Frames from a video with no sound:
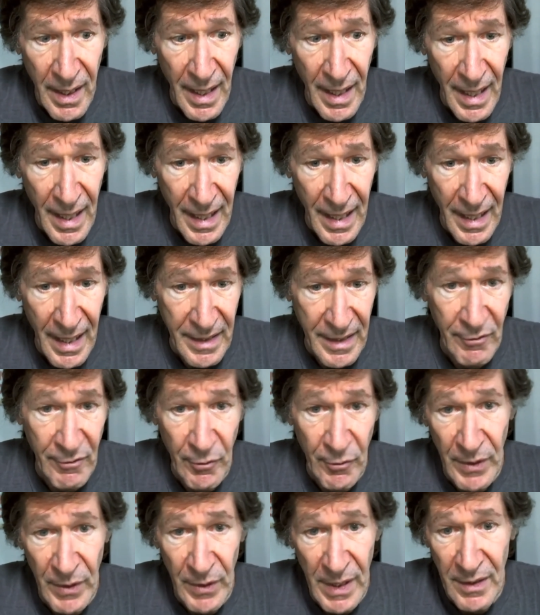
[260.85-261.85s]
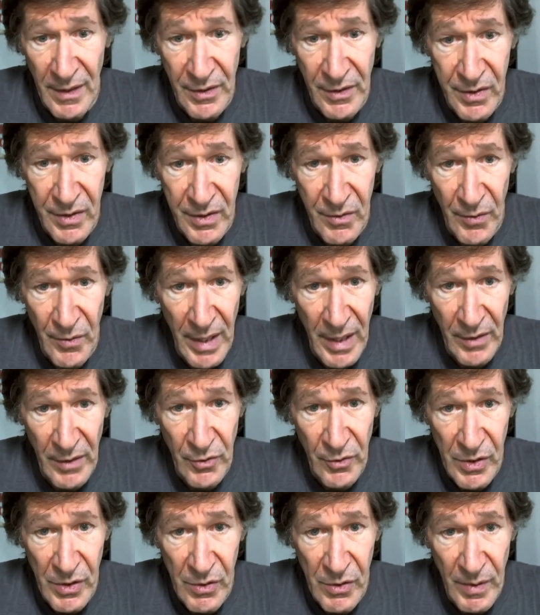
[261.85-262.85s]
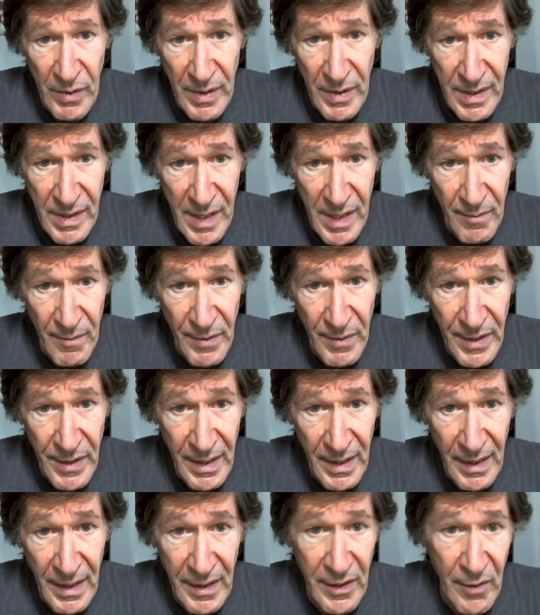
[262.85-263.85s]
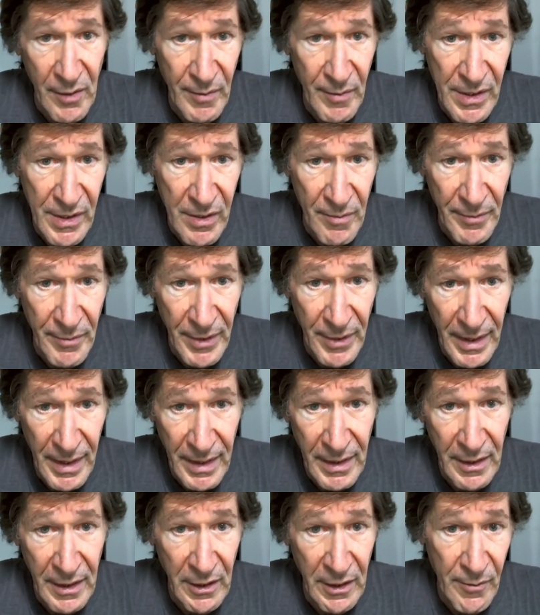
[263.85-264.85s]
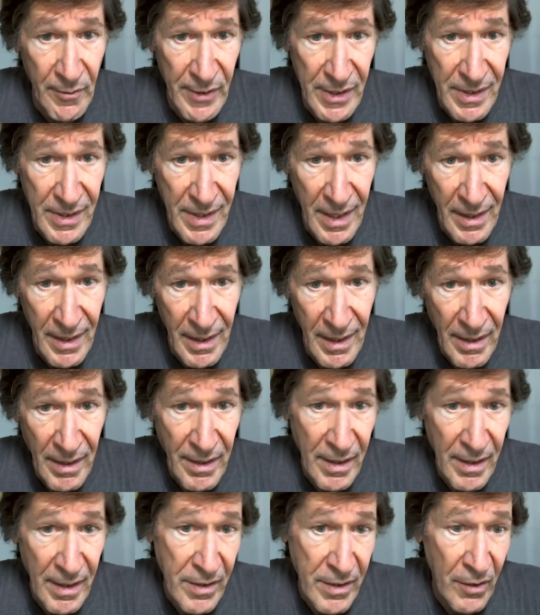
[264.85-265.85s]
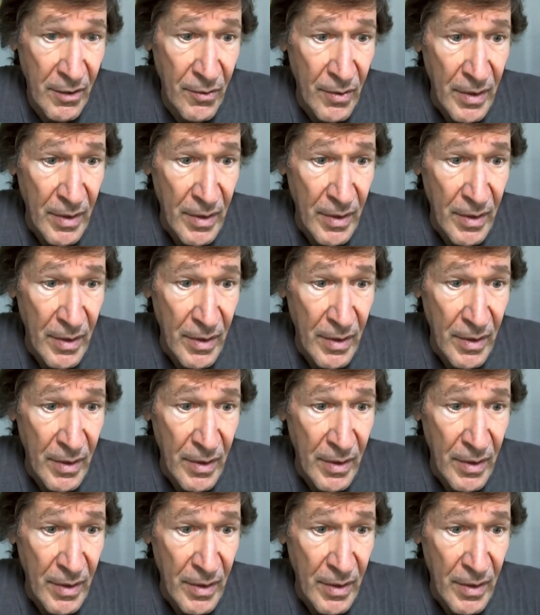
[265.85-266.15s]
and everyone else around you is doing the same thing, and nobody's complaining, and nobody's saying anything. So